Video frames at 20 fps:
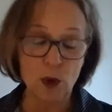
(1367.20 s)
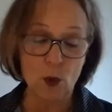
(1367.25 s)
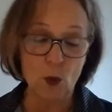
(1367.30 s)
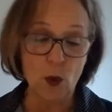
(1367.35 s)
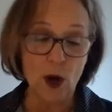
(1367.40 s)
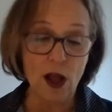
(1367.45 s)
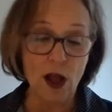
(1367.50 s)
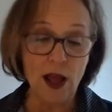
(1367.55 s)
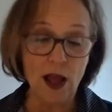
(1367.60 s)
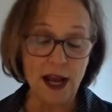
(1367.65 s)

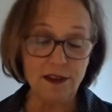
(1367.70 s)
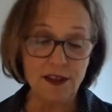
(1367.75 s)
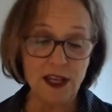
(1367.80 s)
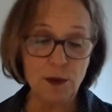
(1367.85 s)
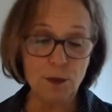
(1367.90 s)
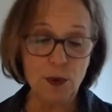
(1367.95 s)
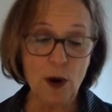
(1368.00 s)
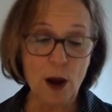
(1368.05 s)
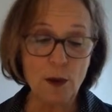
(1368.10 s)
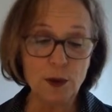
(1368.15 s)
Well, I
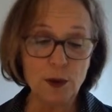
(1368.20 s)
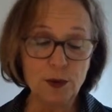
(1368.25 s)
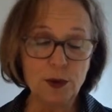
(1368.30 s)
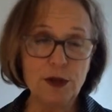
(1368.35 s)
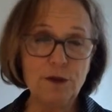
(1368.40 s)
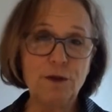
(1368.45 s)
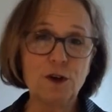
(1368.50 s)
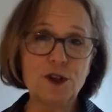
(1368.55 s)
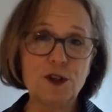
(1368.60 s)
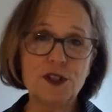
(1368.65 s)
think
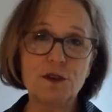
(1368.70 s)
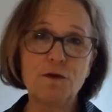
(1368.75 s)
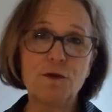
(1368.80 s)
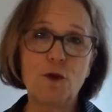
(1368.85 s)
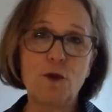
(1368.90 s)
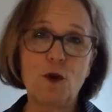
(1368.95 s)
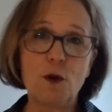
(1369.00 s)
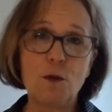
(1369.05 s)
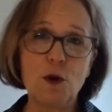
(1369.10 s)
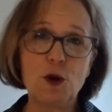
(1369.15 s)
probably first and
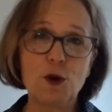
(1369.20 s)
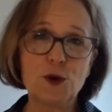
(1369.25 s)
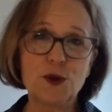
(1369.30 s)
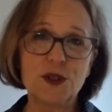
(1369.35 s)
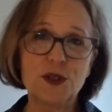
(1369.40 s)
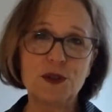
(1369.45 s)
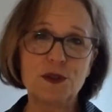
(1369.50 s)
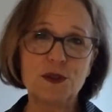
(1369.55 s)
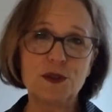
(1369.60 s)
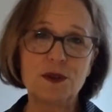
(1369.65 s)

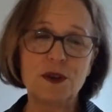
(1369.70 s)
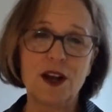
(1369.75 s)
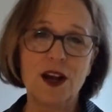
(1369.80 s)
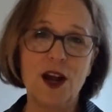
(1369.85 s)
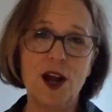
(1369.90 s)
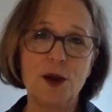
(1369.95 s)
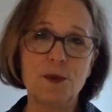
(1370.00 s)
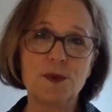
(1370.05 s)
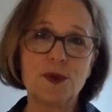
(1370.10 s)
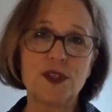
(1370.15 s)
foremost,
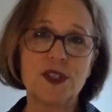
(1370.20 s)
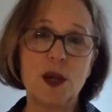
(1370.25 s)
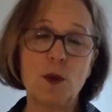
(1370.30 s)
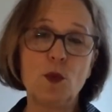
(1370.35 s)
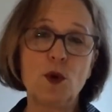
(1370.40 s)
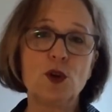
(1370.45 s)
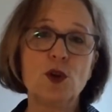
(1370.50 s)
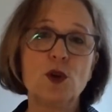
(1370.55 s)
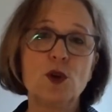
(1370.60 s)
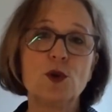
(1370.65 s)

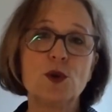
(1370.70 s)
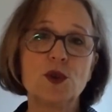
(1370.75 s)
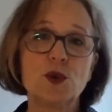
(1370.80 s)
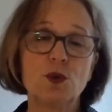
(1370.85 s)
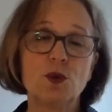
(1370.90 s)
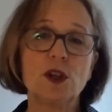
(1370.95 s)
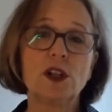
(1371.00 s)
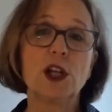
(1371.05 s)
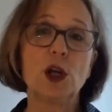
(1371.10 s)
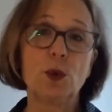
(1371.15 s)
someone who's
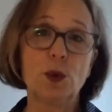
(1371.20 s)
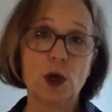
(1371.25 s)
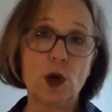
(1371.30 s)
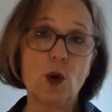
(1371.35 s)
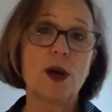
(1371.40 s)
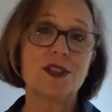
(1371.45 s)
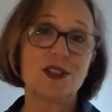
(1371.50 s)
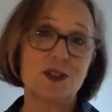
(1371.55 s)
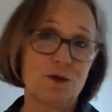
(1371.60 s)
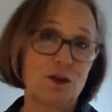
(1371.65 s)
really a
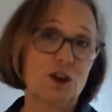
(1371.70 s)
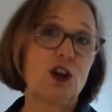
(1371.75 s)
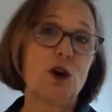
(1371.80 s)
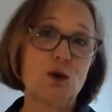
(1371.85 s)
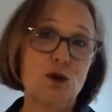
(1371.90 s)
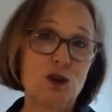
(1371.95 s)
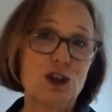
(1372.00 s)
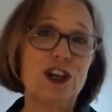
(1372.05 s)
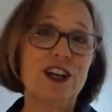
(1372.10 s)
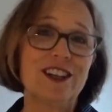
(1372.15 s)
request for
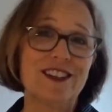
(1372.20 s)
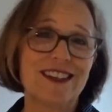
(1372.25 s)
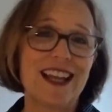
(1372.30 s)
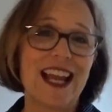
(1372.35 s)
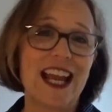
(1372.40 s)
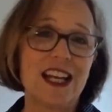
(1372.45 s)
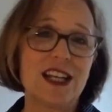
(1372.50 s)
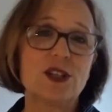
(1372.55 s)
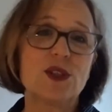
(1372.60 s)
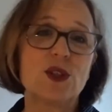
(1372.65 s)
coaching
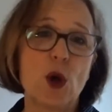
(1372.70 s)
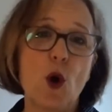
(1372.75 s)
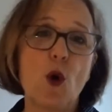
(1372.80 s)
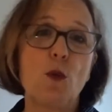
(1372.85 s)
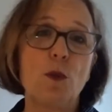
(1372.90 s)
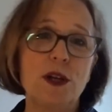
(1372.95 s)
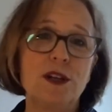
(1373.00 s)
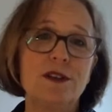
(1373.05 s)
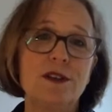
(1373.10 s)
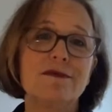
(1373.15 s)
and is
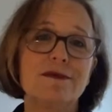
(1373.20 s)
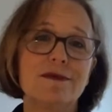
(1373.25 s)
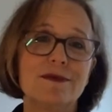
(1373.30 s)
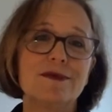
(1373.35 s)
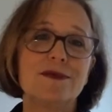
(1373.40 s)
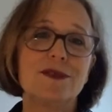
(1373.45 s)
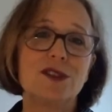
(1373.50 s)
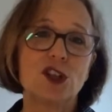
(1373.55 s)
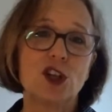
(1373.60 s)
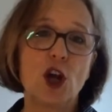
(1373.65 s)
open
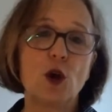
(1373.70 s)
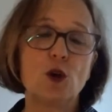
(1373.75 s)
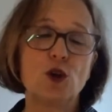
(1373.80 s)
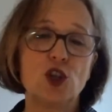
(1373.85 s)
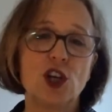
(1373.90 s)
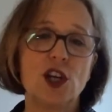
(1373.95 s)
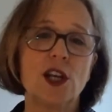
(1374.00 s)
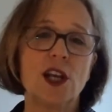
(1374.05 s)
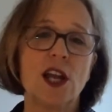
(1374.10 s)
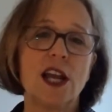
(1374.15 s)
to
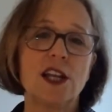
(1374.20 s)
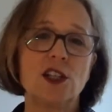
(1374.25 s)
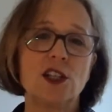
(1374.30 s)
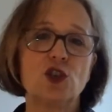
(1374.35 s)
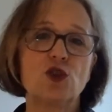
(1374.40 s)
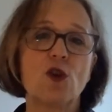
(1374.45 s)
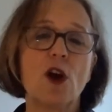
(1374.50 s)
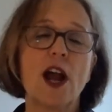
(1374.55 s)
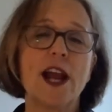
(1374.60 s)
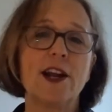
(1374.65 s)
coaching and to
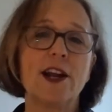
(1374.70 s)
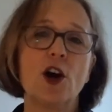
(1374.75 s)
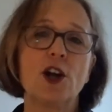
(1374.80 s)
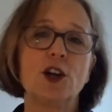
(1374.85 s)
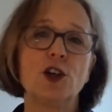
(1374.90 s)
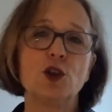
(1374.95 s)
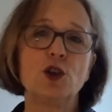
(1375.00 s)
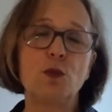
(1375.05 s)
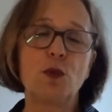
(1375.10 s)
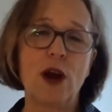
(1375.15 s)
trying
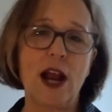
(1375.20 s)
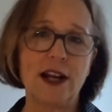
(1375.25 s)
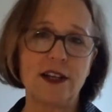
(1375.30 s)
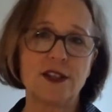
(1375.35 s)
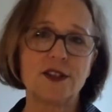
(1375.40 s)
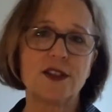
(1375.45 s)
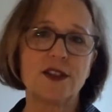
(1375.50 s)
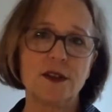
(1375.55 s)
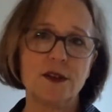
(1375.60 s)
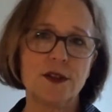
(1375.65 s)
on new
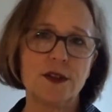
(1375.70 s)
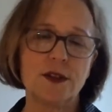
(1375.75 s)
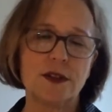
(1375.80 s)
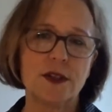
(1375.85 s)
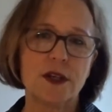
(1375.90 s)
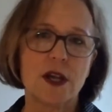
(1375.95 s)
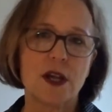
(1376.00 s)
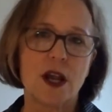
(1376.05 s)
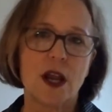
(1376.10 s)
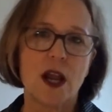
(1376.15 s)

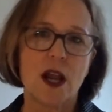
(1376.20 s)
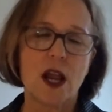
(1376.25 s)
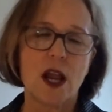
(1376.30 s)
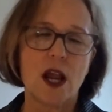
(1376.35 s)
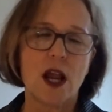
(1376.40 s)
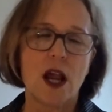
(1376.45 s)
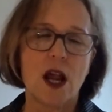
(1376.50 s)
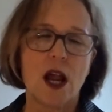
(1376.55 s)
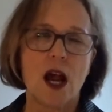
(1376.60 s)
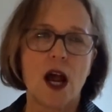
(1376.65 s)
practices.
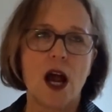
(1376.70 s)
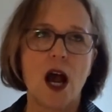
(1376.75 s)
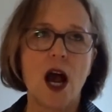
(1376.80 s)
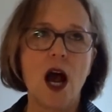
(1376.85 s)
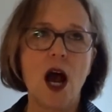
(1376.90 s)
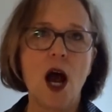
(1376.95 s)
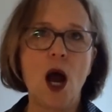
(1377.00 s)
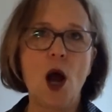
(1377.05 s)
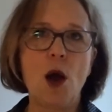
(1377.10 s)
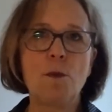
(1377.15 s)

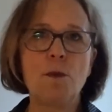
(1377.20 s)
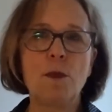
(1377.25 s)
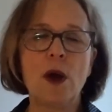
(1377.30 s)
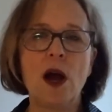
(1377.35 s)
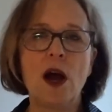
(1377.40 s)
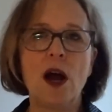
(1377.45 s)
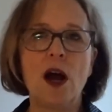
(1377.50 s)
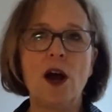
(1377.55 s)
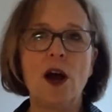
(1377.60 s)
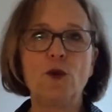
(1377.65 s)

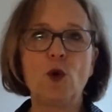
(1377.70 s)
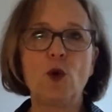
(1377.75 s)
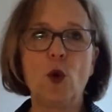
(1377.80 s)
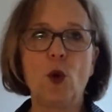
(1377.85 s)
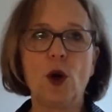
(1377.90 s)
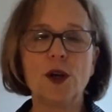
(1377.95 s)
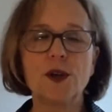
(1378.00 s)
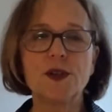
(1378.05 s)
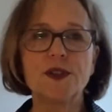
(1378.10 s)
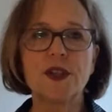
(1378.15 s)
Of
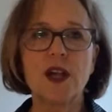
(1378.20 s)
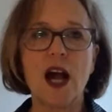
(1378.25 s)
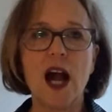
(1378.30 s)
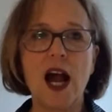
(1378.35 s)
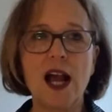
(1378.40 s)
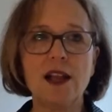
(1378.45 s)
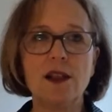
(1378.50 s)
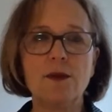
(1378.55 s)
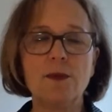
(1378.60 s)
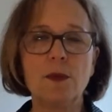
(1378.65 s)
course,
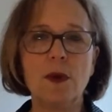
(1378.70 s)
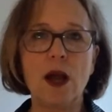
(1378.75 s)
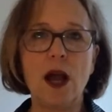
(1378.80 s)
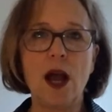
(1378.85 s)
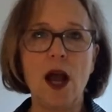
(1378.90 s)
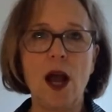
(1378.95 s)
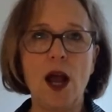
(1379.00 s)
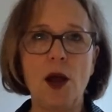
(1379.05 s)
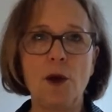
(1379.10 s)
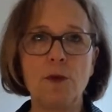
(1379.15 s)
I
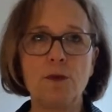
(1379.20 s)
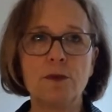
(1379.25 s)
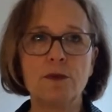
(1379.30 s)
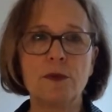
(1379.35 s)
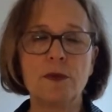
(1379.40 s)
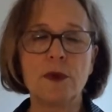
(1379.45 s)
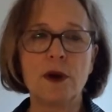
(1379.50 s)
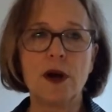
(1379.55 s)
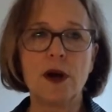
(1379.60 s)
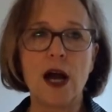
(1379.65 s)

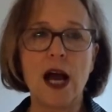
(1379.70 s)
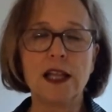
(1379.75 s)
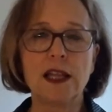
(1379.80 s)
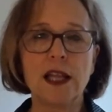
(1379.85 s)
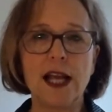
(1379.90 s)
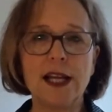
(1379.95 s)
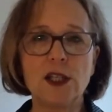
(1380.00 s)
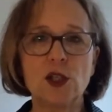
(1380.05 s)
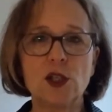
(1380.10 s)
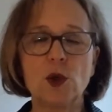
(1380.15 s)

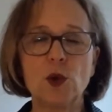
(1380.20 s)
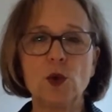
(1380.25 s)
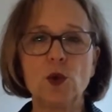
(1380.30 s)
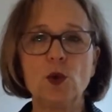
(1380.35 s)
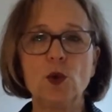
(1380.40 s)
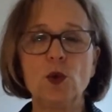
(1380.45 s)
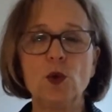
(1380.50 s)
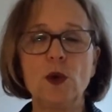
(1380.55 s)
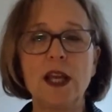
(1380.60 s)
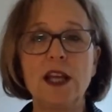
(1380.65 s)
like
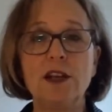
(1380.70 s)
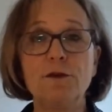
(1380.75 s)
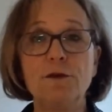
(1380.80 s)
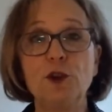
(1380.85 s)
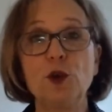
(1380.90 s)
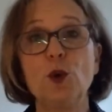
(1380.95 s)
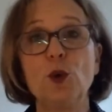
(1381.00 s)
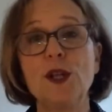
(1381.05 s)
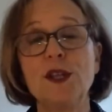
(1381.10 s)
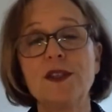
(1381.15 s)
to
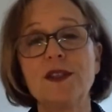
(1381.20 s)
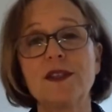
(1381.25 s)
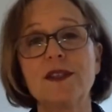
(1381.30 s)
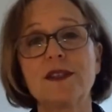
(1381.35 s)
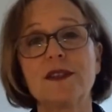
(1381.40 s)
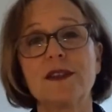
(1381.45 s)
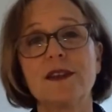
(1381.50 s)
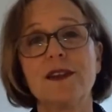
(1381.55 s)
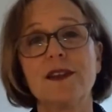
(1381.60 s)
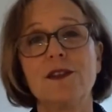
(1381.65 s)

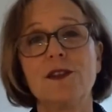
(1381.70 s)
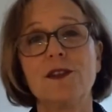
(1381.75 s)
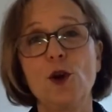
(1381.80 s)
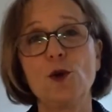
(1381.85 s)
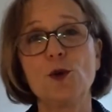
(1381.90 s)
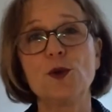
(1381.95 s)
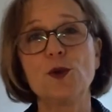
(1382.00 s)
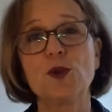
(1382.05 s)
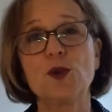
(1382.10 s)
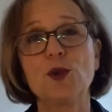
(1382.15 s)
influence
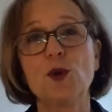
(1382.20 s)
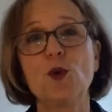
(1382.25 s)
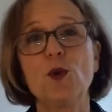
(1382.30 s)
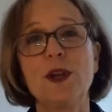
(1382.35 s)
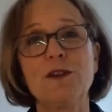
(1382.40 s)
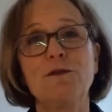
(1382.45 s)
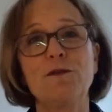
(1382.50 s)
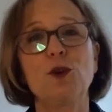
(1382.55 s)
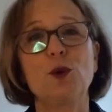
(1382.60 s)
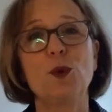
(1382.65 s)
those who
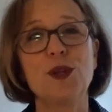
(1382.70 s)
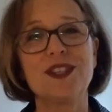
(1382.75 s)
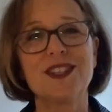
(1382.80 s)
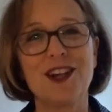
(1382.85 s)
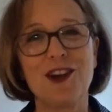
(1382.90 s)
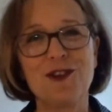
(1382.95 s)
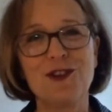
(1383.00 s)
influence